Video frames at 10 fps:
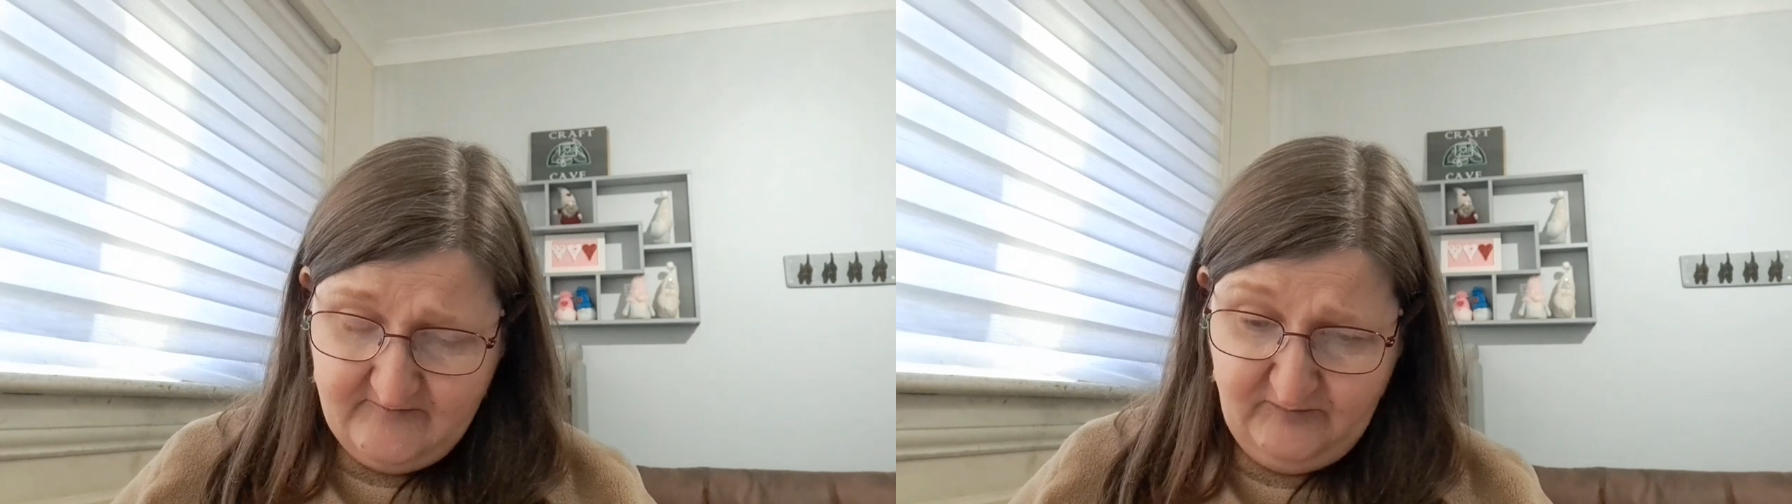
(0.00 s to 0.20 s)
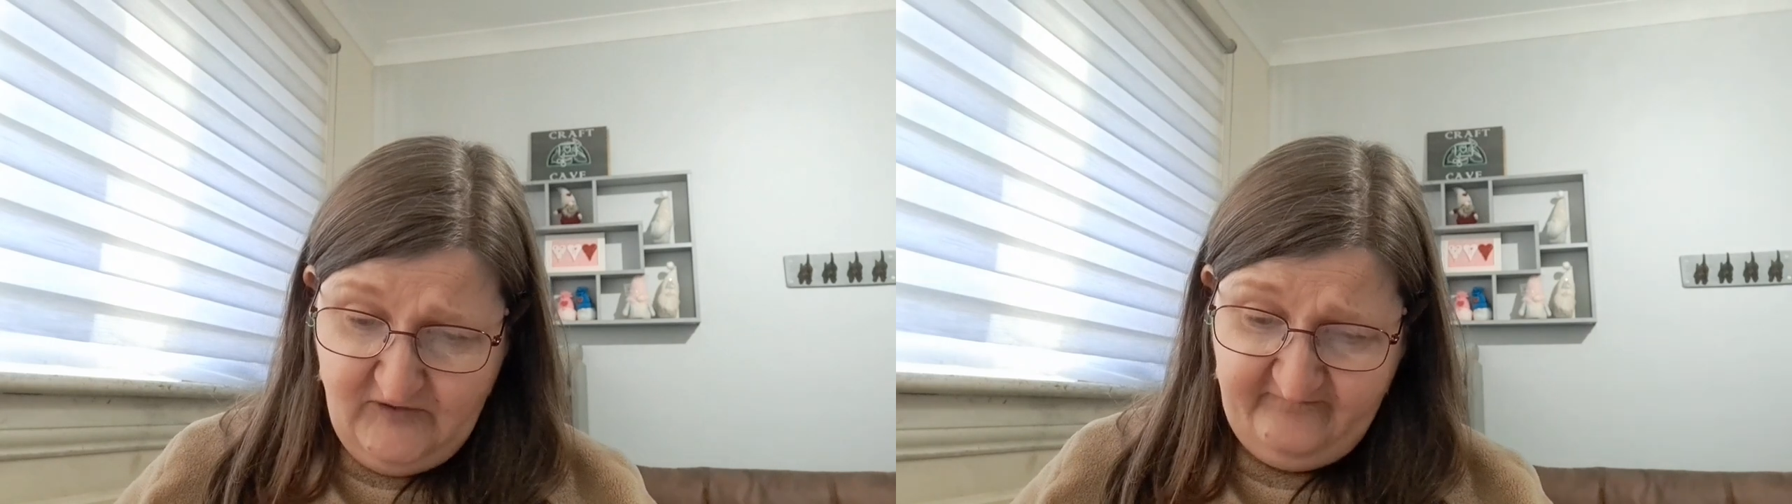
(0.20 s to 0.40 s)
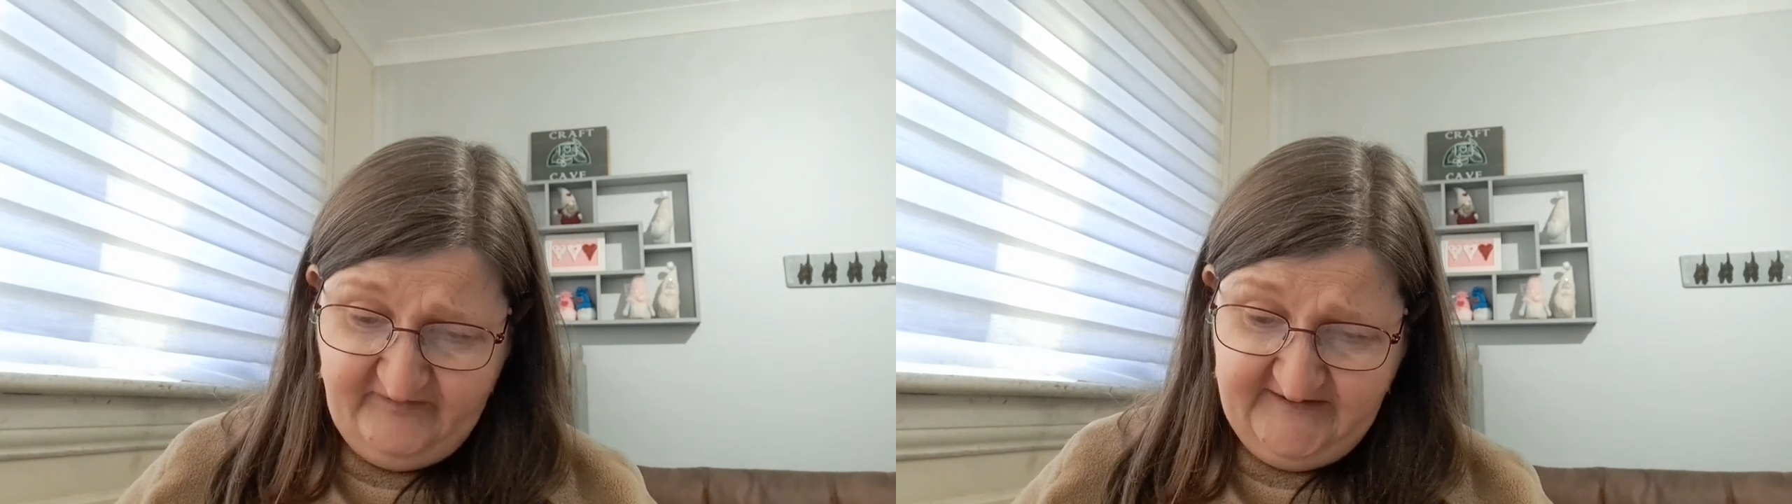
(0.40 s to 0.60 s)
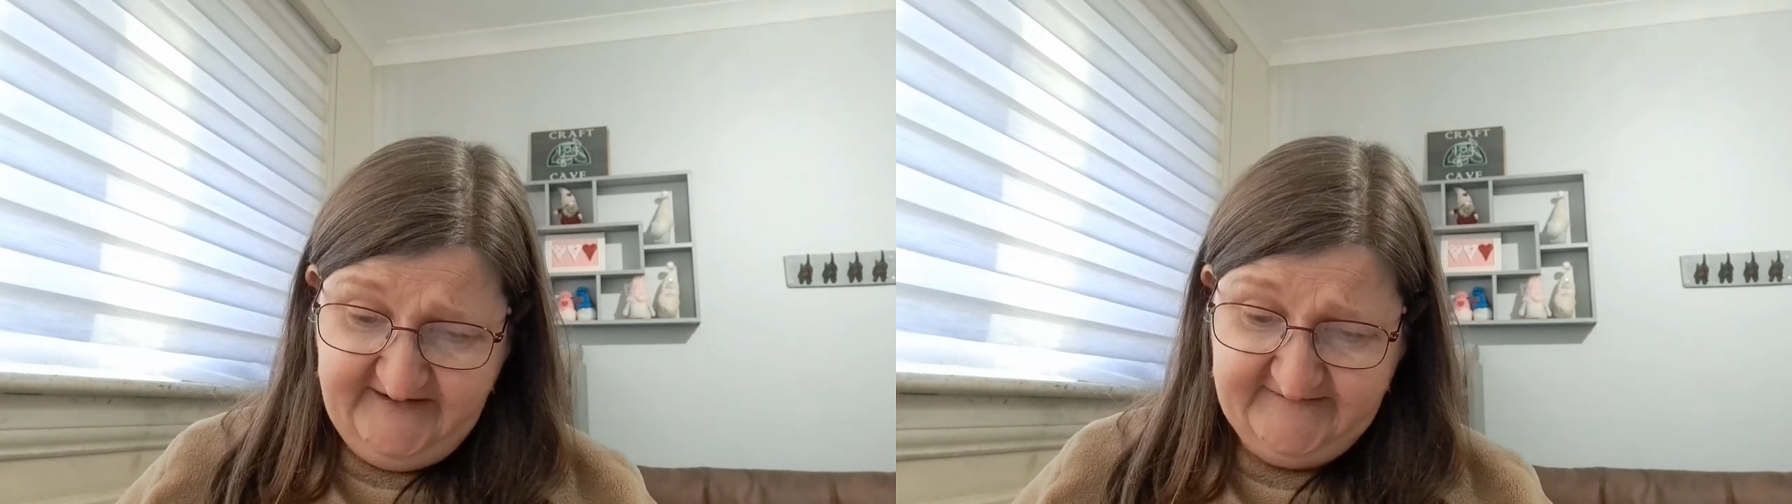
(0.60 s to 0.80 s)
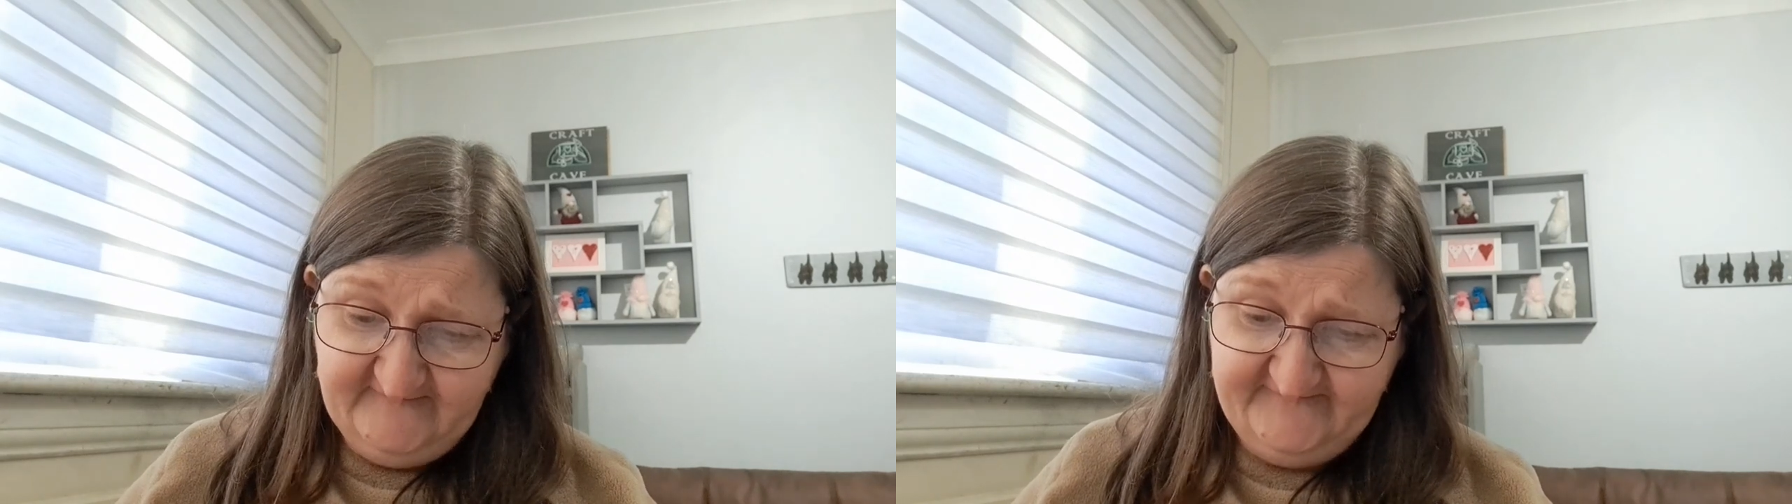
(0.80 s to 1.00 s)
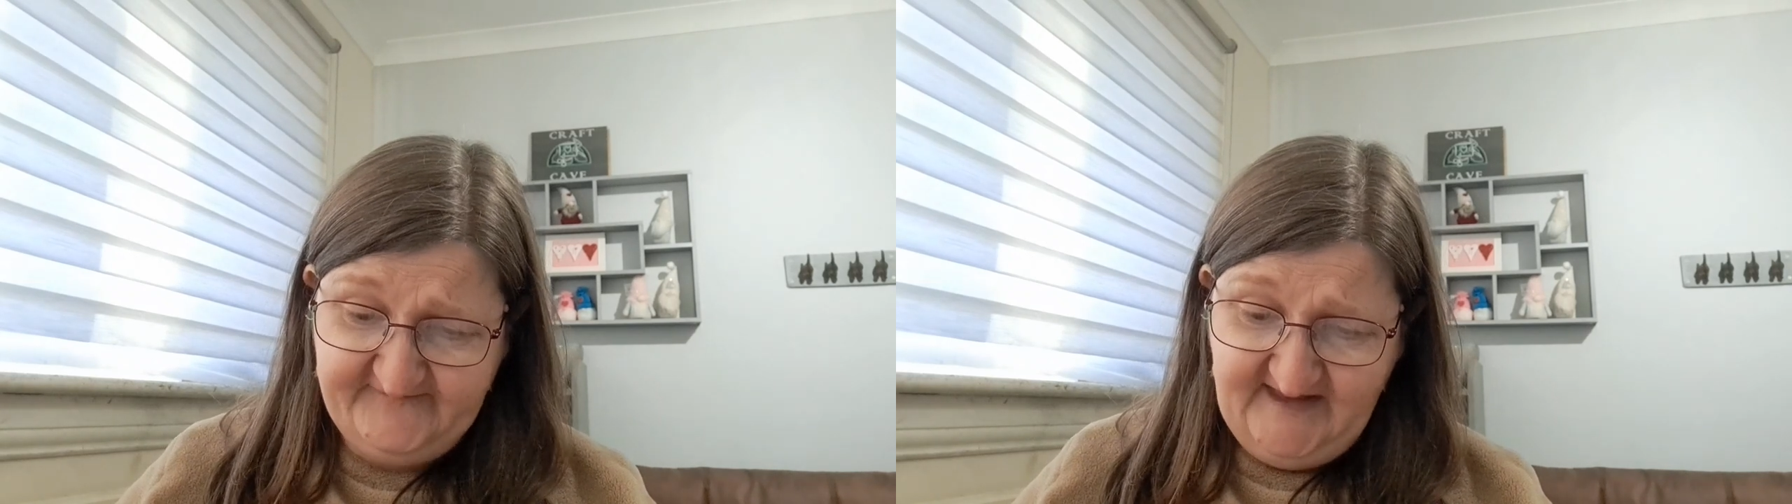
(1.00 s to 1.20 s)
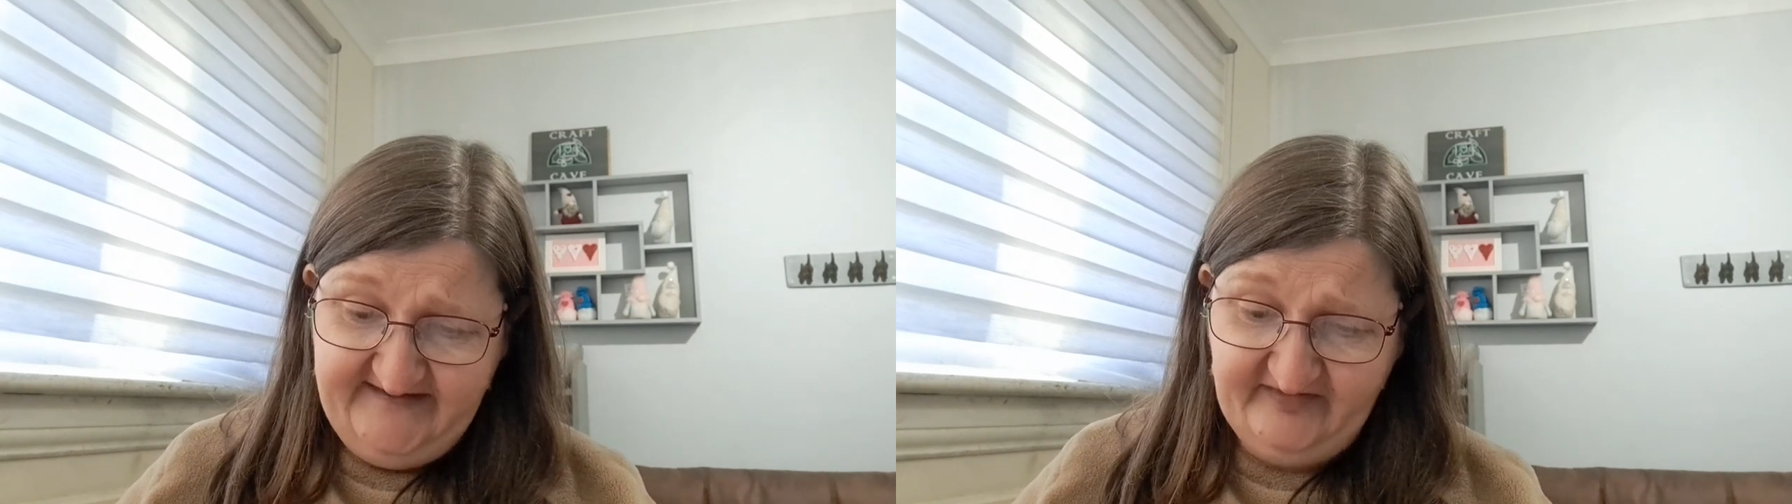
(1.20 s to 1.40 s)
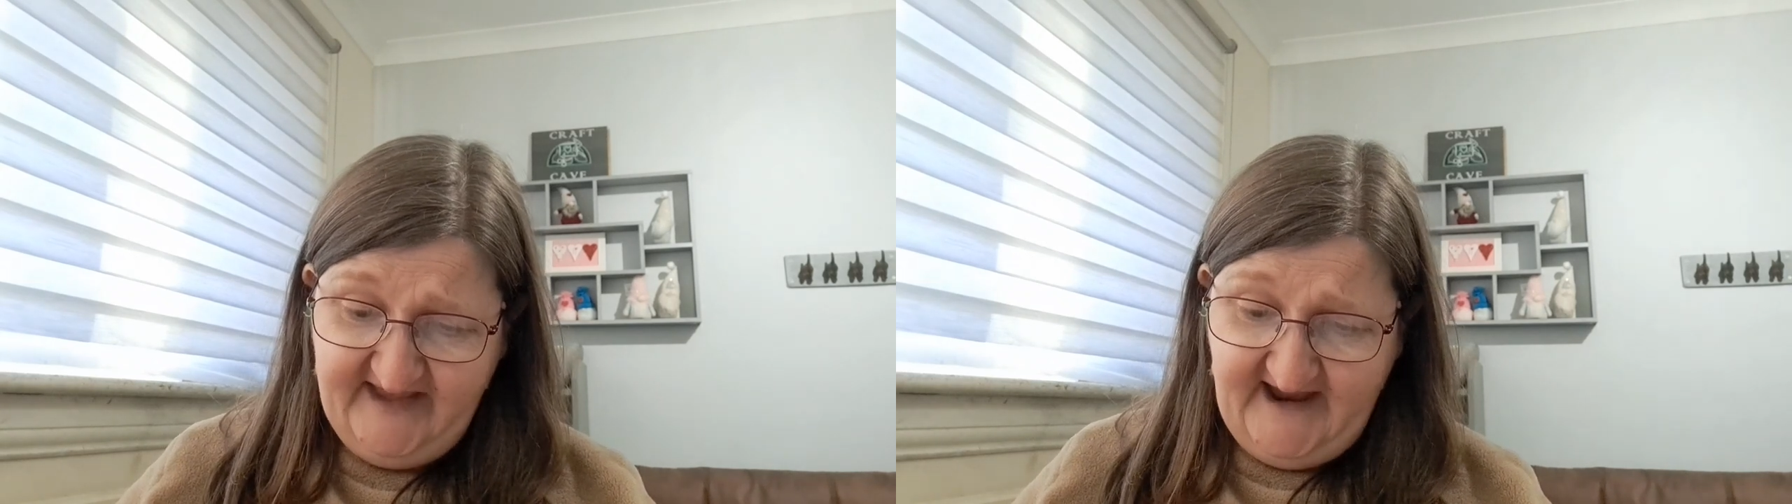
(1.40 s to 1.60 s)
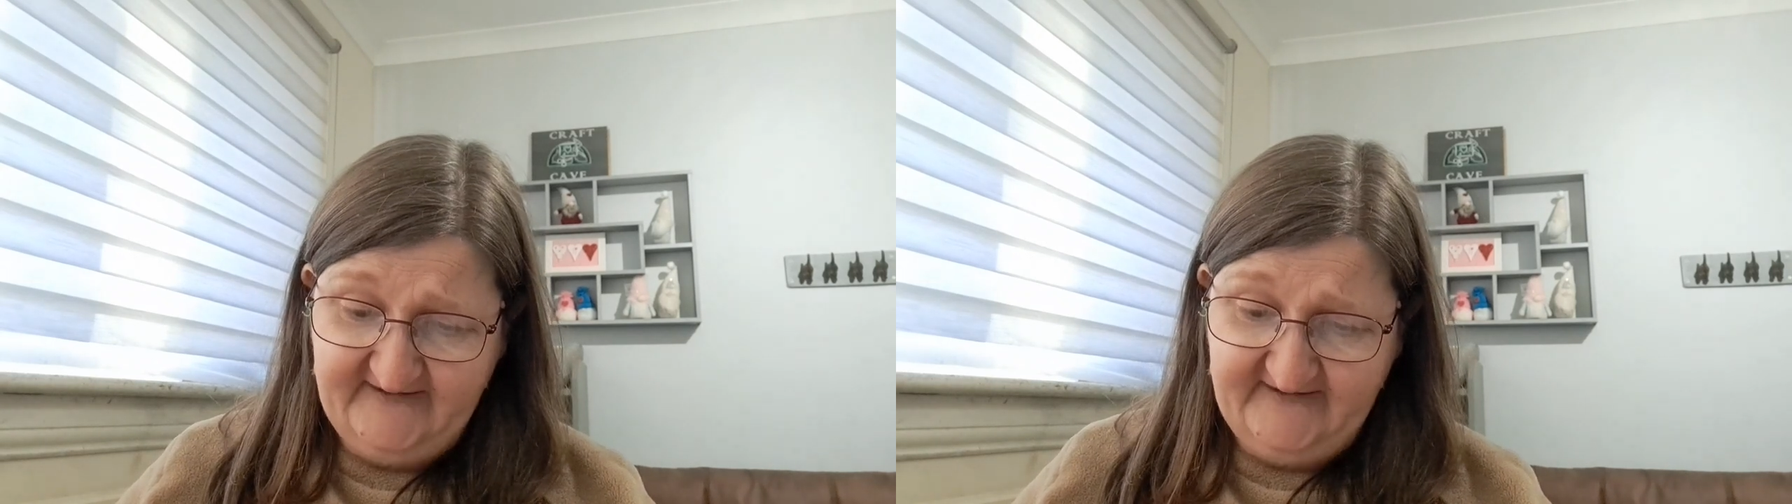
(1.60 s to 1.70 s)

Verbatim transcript: Move the needle slightly